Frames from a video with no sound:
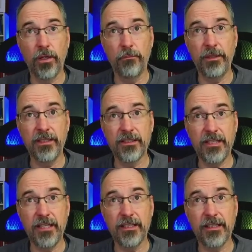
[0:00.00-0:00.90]
being the
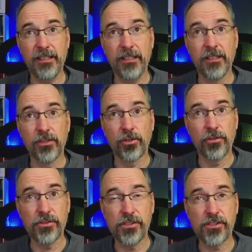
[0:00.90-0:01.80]
day that the
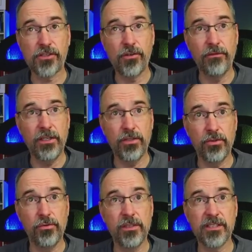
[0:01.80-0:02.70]
cursed Soviet
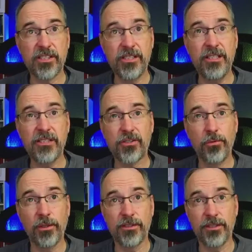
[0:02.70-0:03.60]
Union ceased to
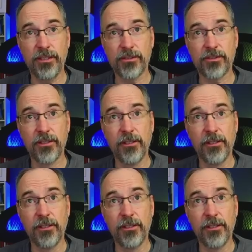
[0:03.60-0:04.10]
exist.